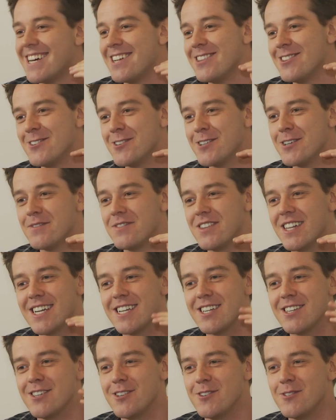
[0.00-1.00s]
that look of
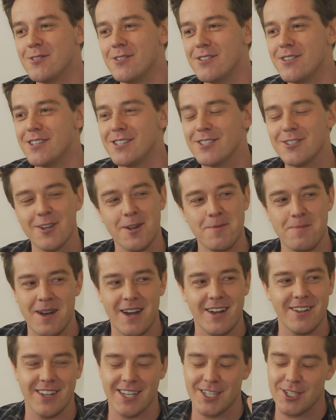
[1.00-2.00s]
like, you, it's not
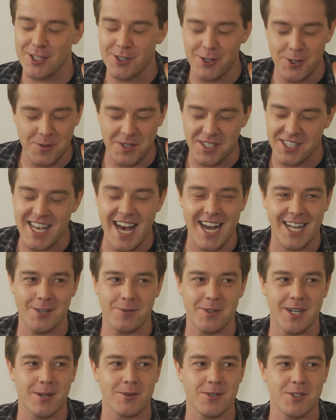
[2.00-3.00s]
about, like she knew
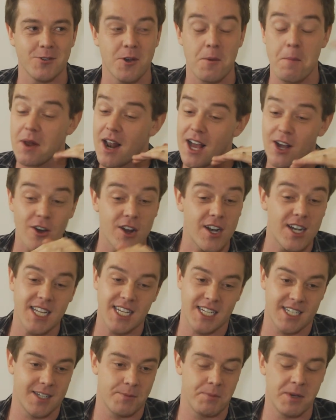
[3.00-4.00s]
exactly what I was doing, but I got it
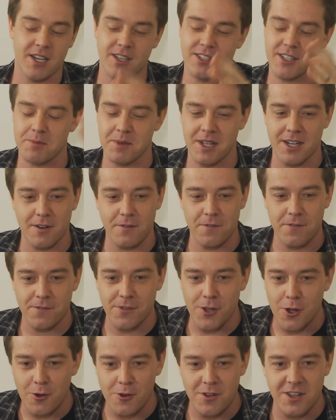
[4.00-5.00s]
in because I mean, I'd
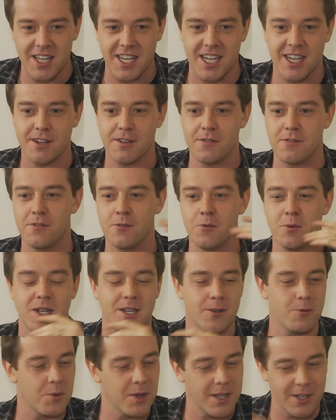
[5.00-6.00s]
flown there.
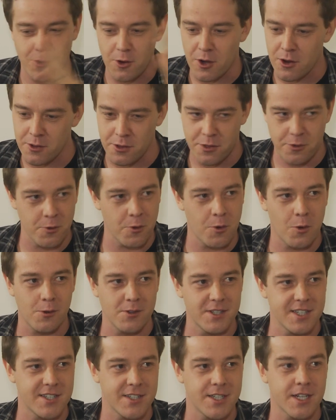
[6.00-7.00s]
We'd gone through all
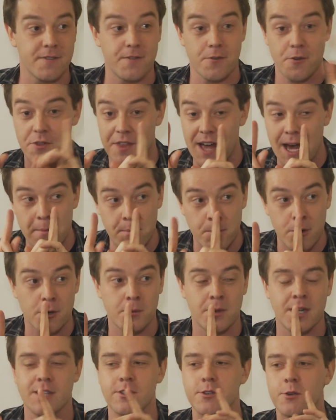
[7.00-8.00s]
this stuff for that
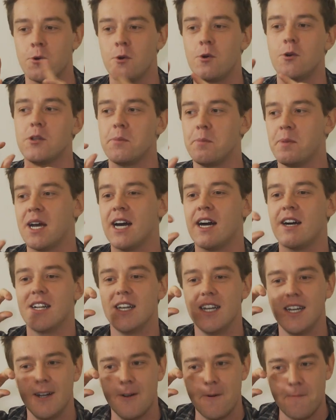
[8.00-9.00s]
moment. It's all
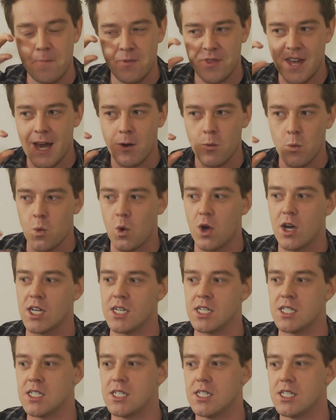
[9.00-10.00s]
about that
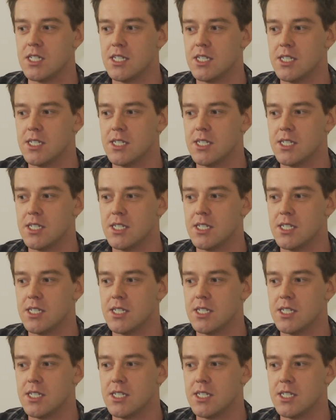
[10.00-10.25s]
one.